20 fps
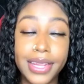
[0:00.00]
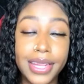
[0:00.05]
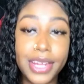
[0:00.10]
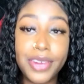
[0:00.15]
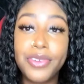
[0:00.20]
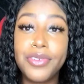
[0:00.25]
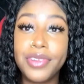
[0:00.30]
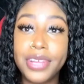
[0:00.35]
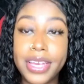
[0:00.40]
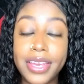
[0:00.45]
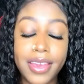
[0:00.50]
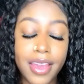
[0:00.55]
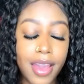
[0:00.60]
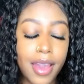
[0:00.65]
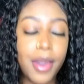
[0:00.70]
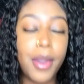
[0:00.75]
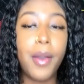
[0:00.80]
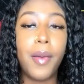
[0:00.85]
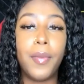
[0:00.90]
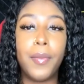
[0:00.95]
Literally
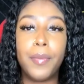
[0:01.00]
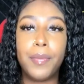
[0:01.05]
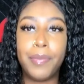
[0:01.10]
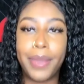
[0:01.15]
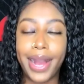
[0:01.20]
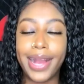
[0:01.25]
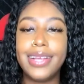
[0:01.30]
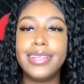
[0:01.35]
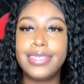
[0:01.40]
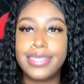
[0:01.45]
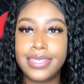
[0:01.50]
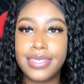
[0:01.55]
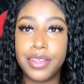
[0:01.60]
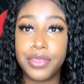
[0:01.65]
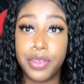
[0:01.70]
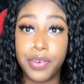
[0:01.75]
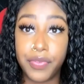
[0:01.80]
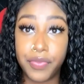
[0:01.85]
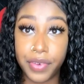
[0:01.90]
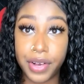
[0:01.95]
bites
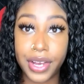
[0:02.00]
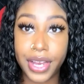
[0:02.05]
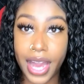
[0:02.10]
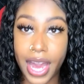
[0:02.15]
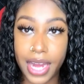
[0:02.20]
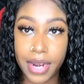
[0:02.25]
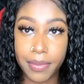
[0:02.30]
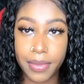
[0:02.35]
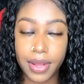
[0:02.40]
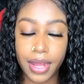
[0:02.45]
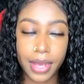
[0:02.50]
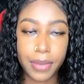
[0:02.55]
the fuck out of me.